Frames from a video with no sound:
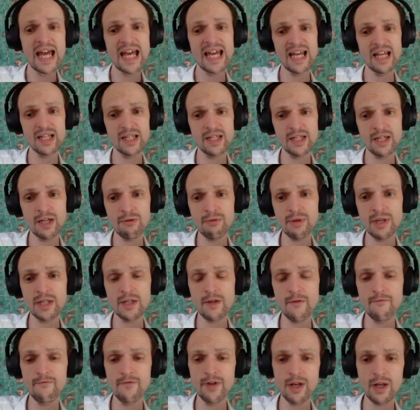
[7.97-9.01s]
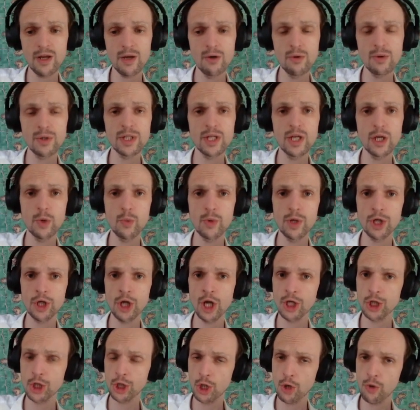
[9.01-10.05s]
a series of videos in which
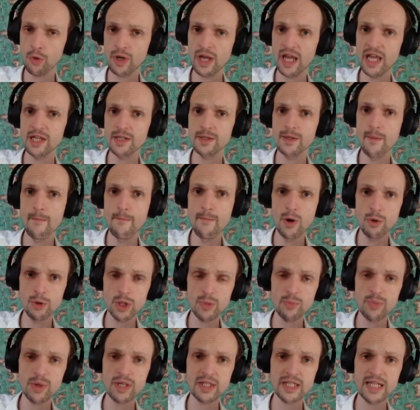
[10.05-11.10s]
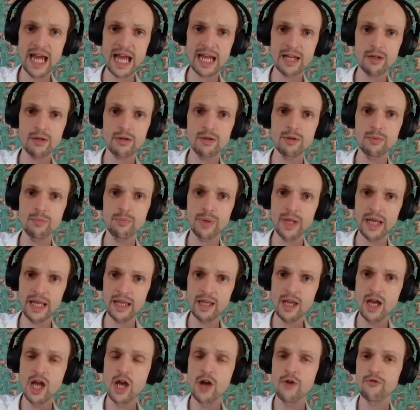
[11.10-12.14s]
I showcase the most spectacular play